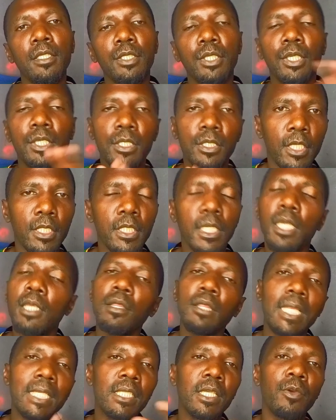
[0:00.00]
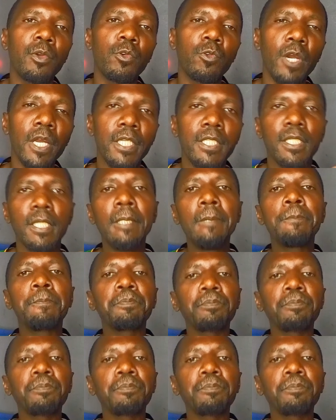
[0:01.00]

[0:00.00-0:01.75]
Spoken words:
$6. That's how it works.